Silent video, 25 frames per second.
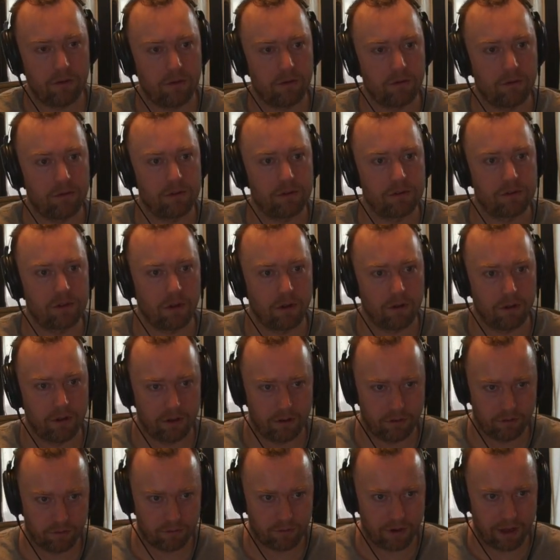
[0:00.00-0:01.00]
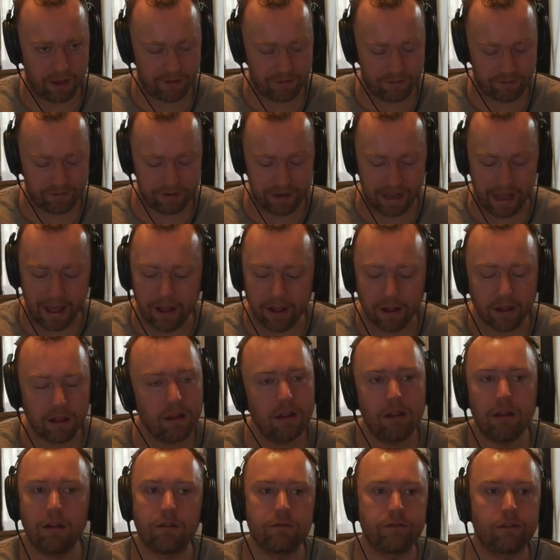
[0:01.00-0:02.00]
just call it
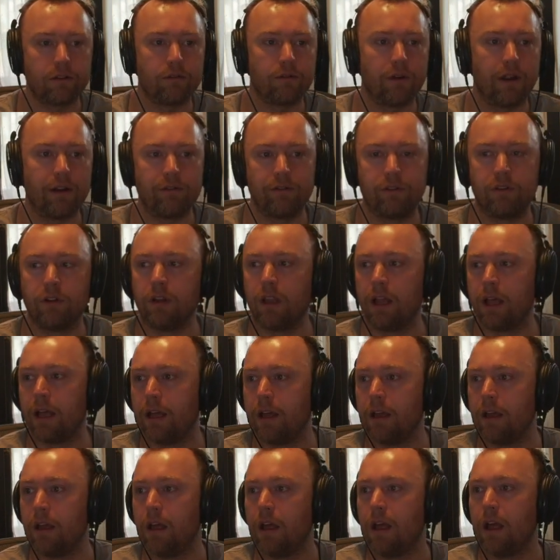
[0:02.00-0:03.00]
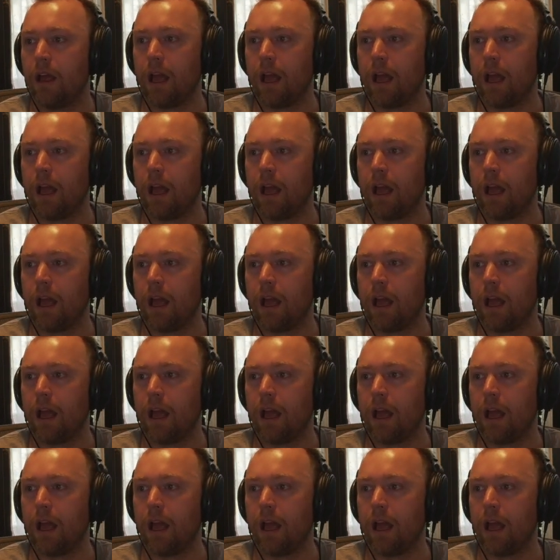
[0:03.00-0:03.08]
revdel for rev delay,